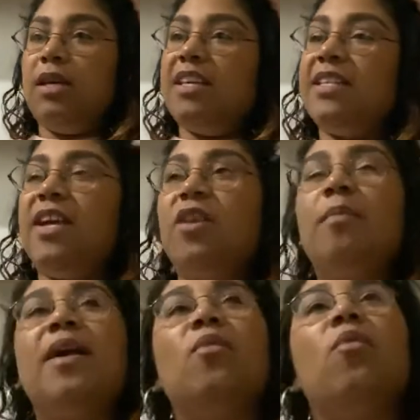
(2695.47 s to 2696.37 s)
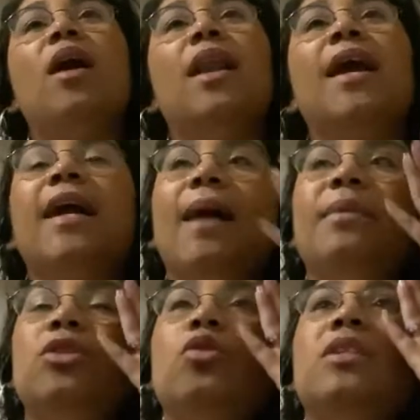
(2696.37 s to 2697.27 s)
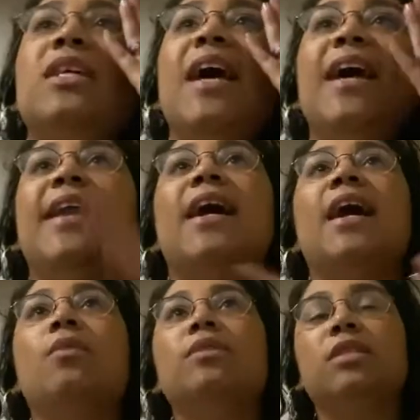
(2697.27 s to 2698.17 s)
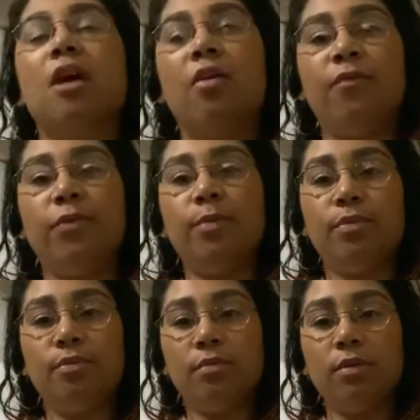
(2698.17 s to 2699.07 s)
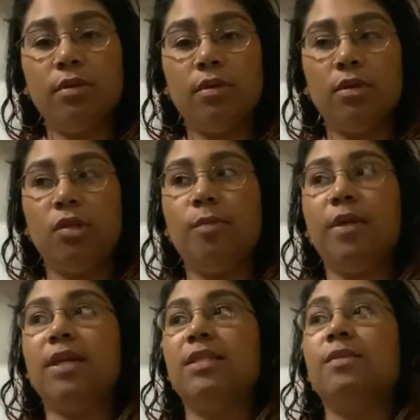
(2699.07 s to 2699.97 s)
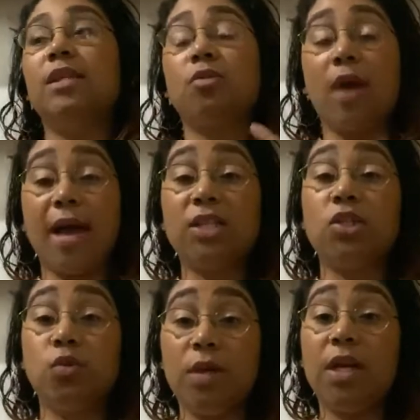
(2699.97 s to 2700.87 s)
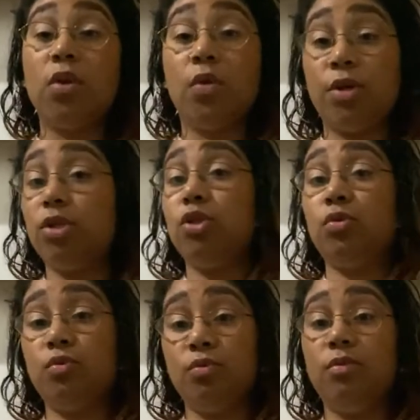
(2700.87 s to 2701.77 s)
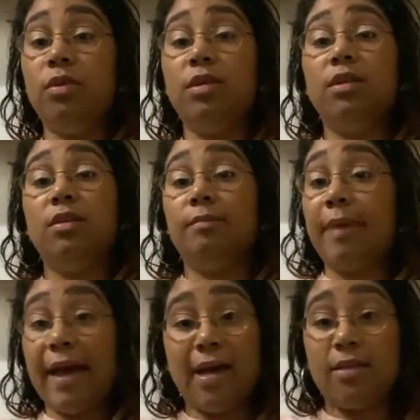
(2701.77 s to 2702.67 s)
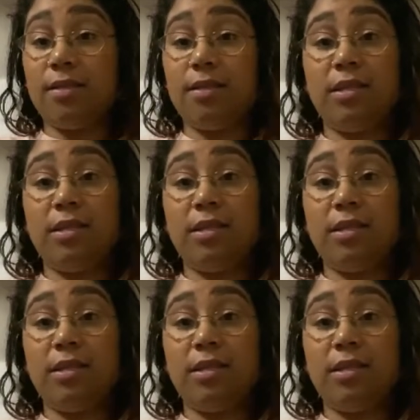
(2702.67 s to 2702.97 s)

Yeah, no matter what, like I mean towards the end I was comfortable, you know, because it's like you had to do it in order to pass.